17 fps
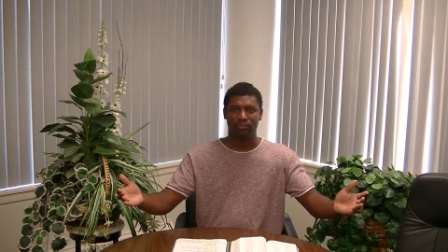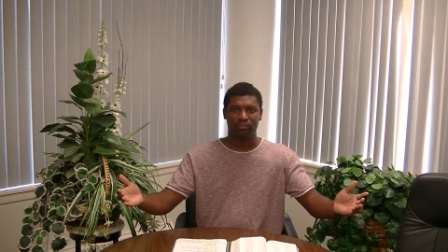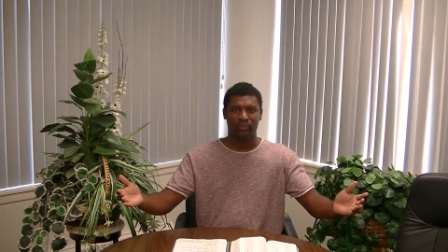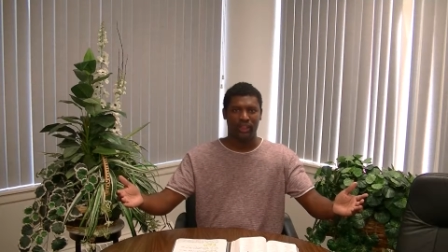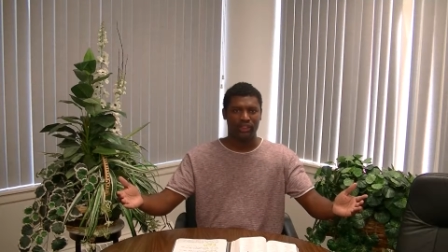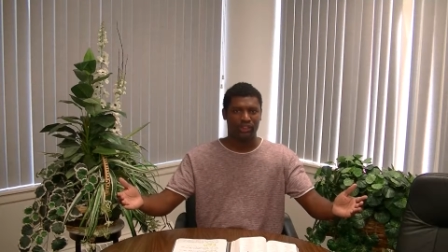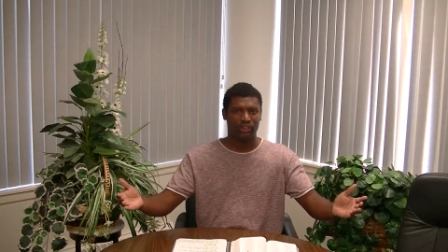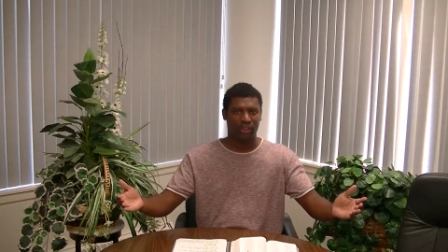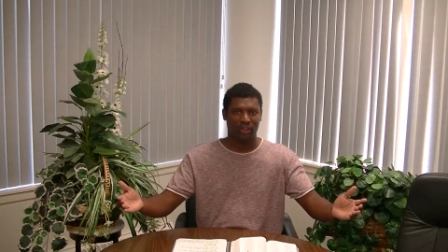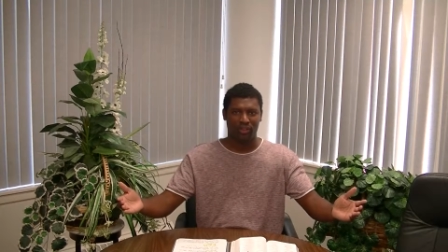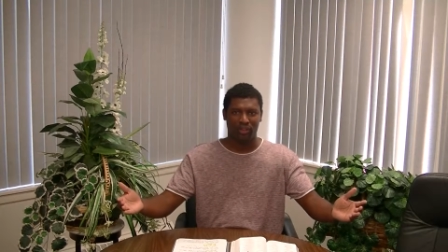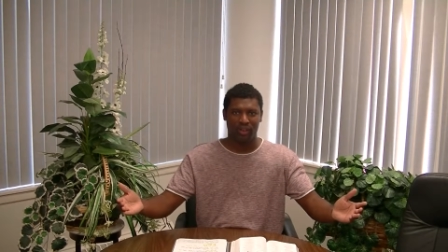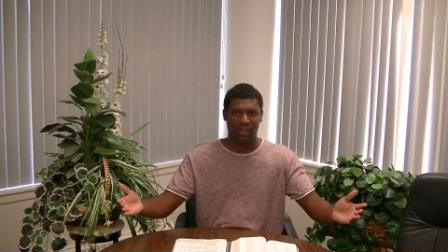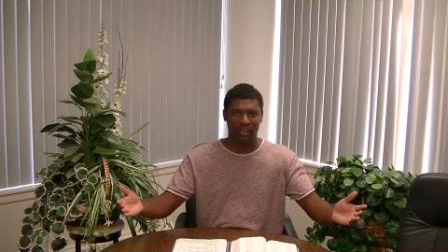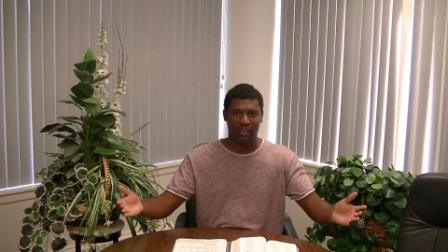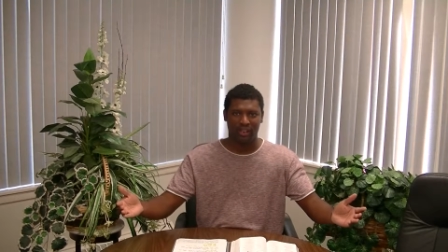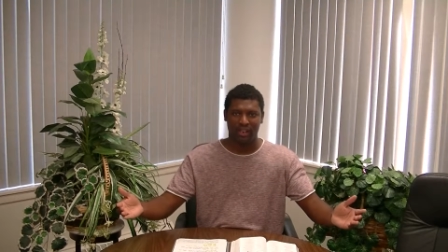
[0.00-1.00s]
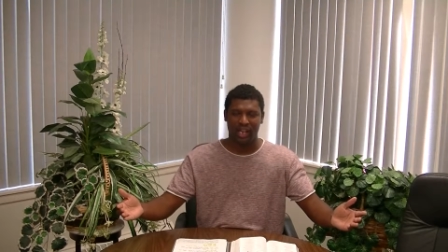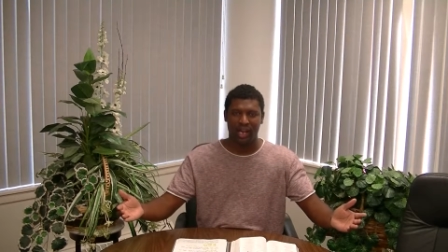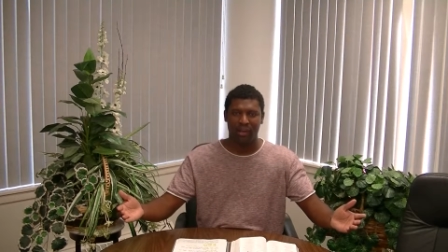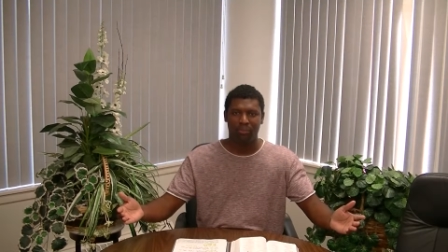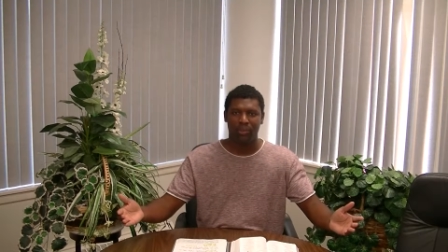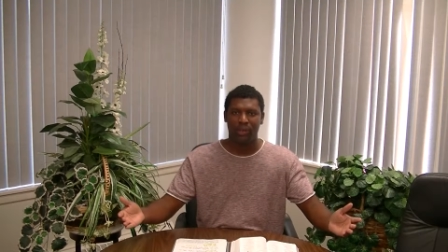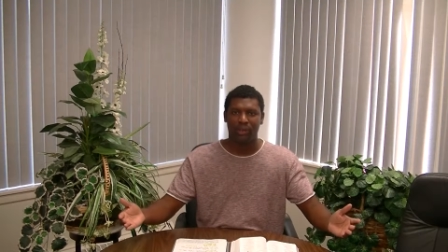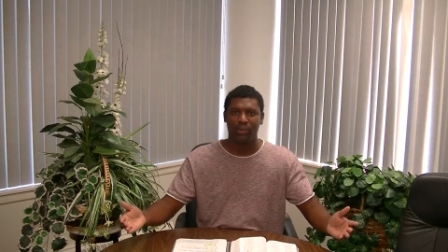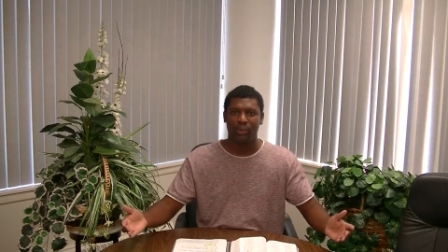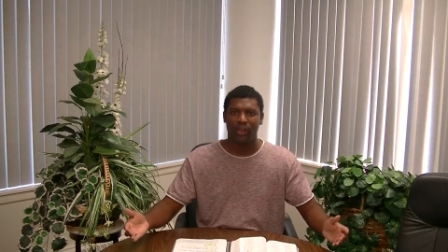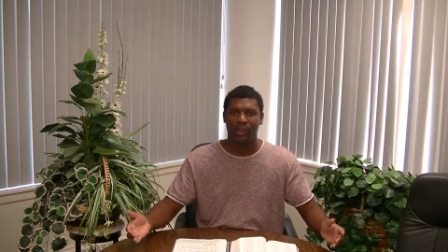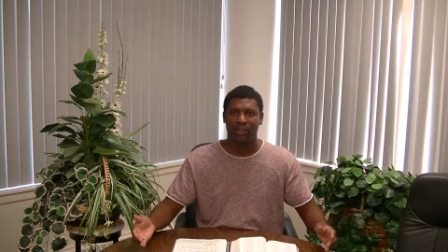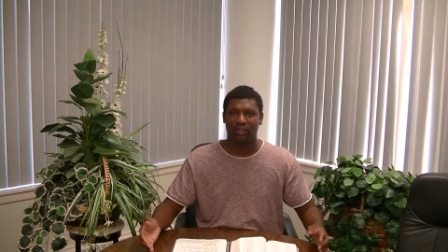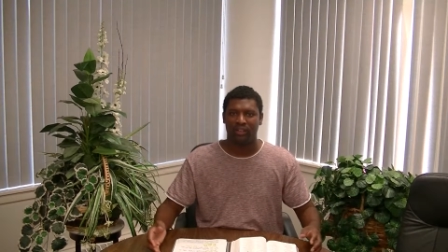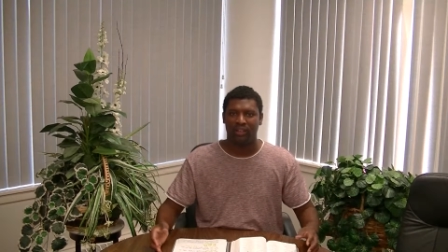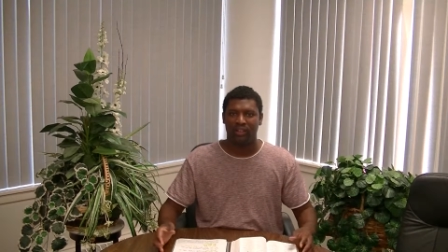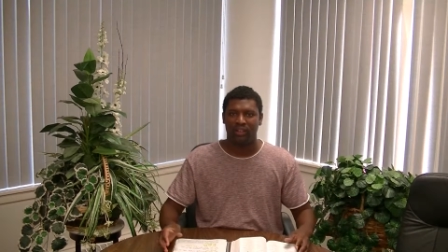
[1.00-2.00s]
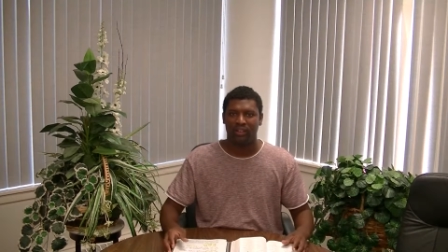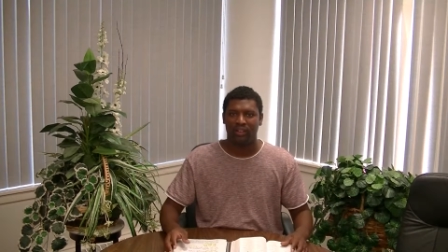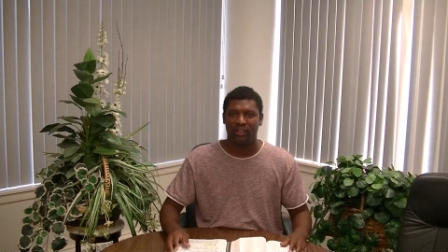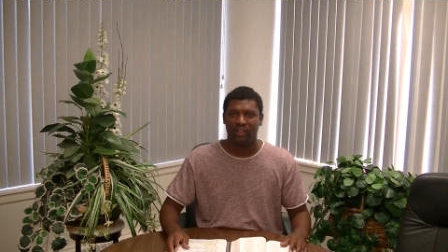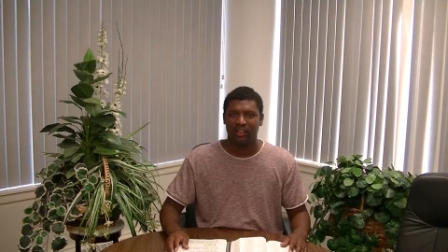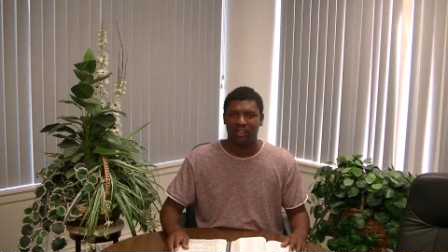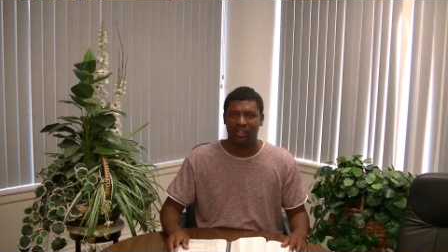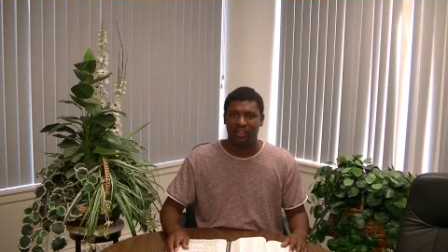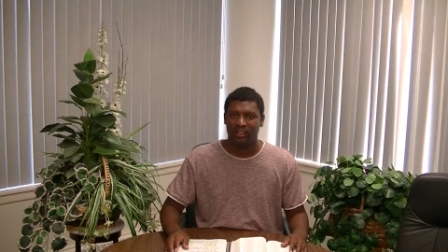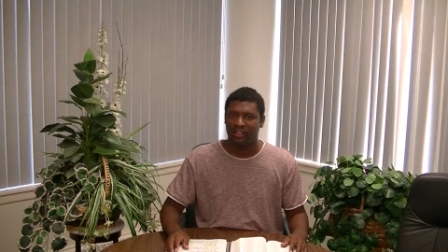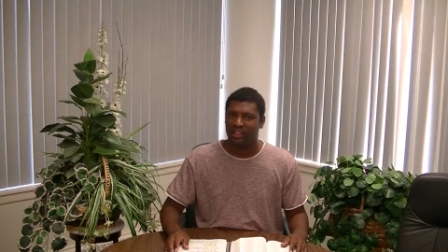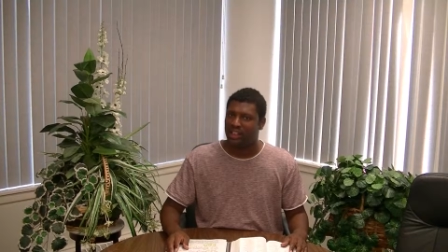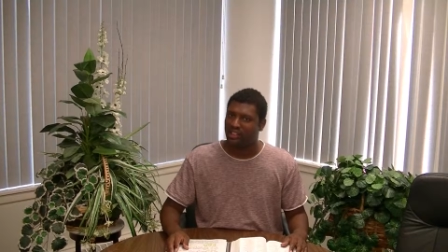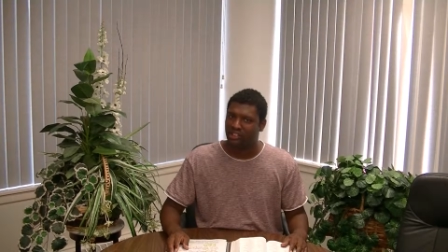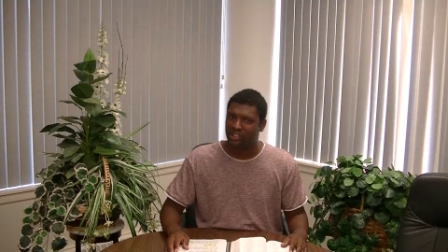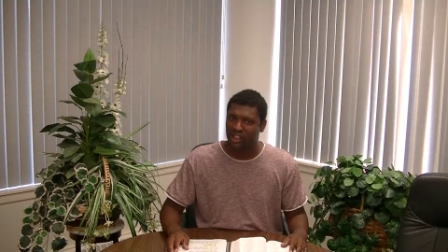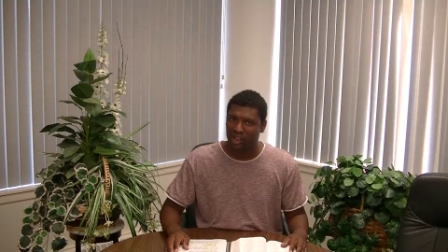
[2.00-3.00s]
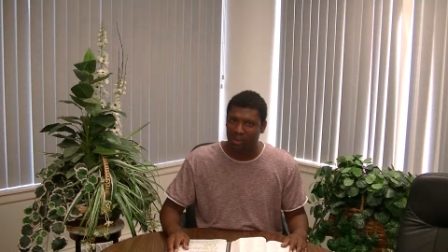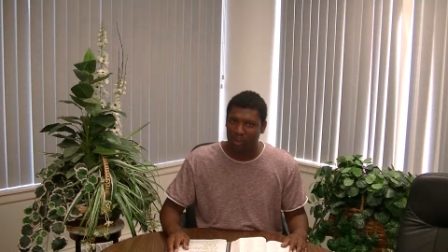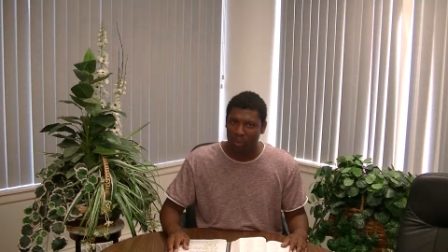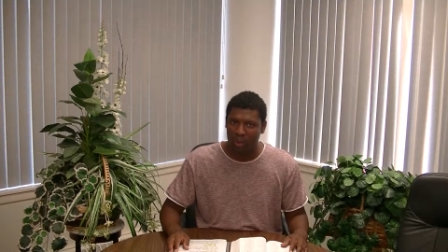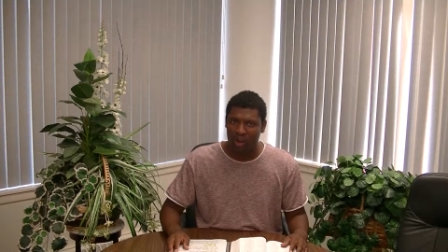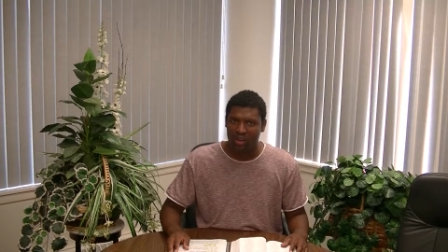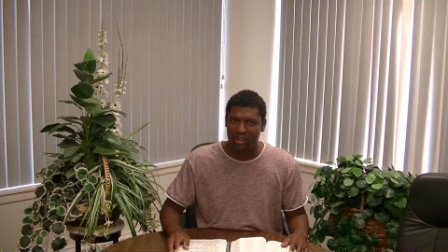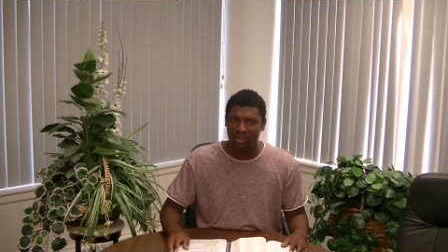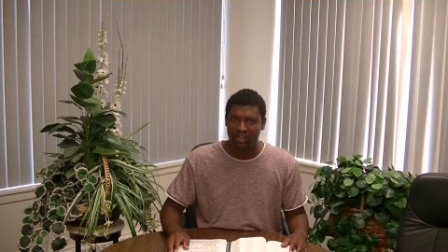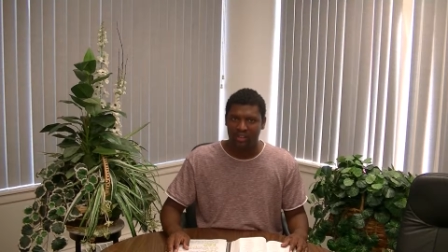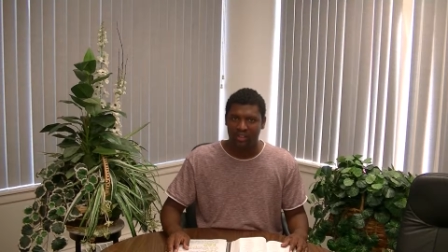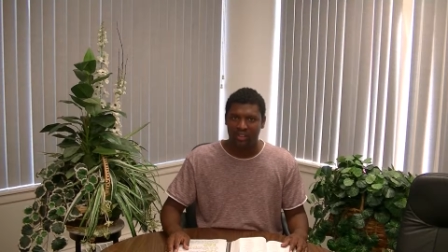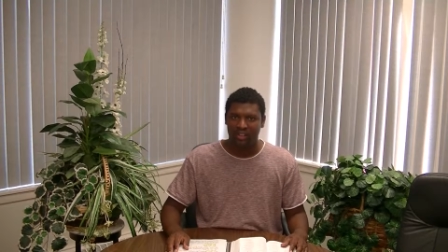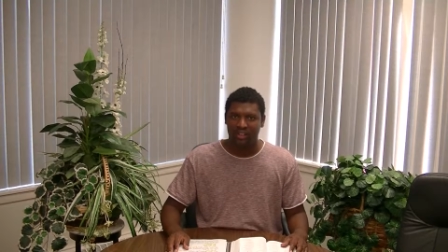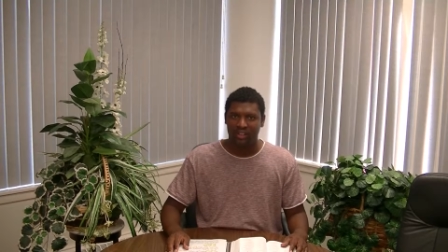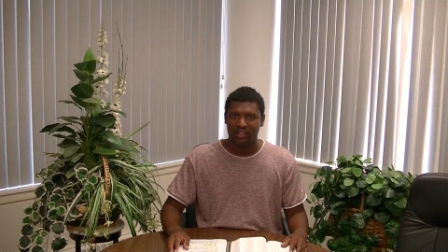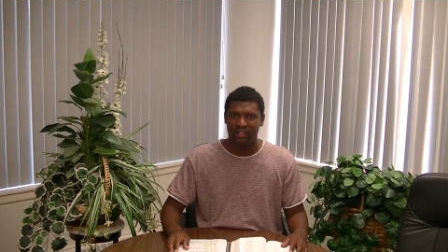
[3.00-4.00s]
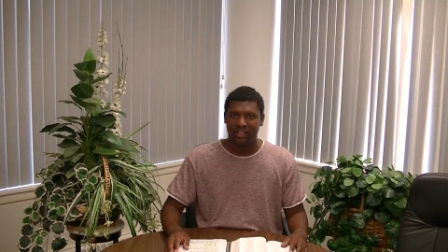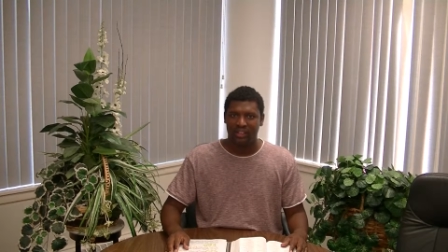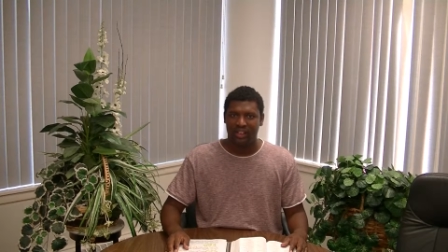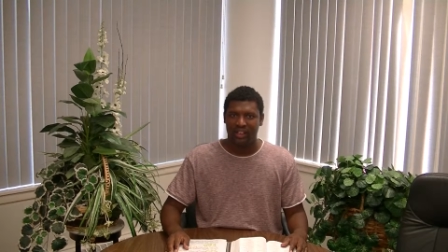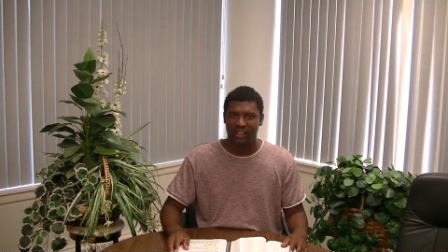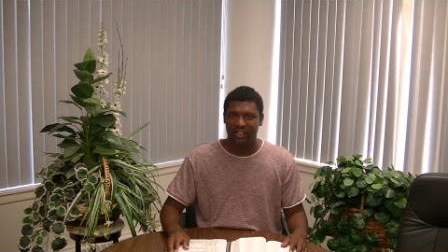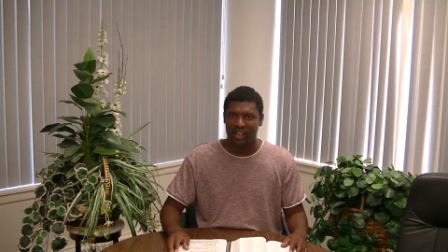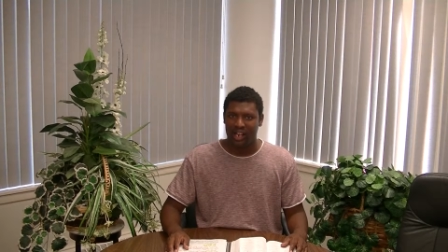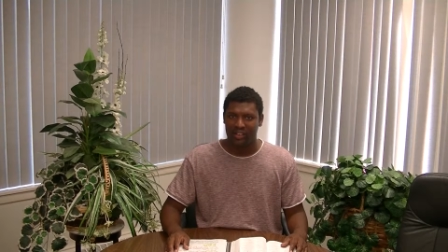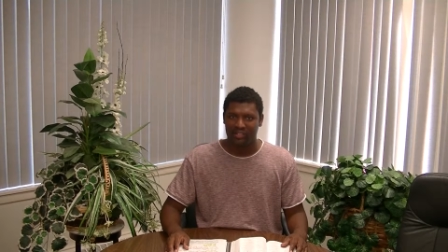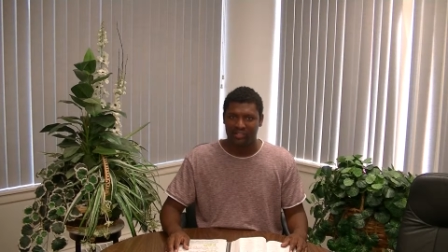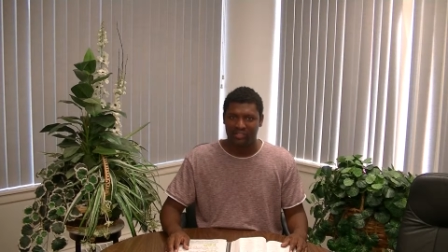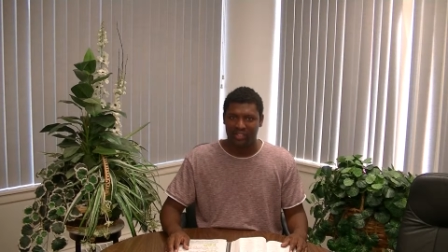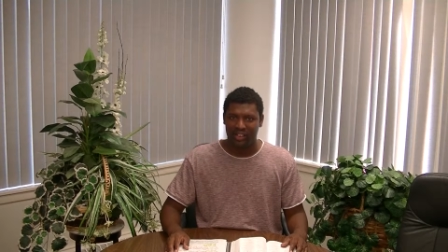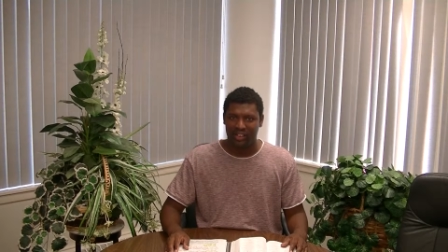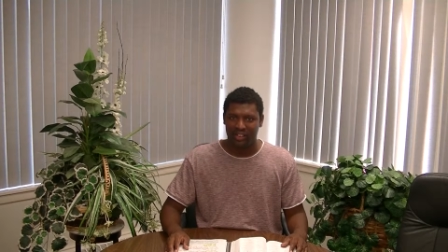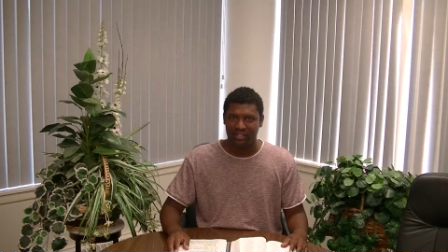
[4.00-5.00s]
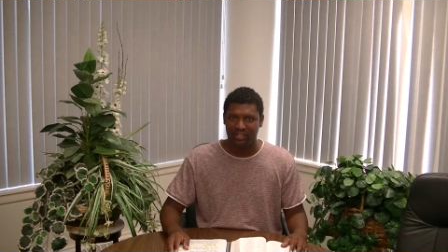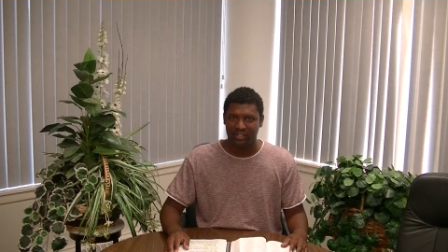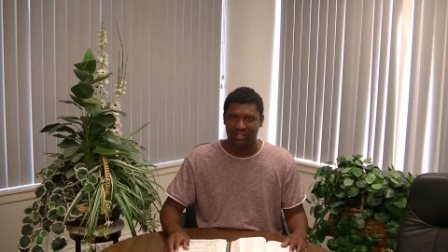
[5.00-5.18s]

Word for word: They shall run and not be weary. They shall walk and not faint.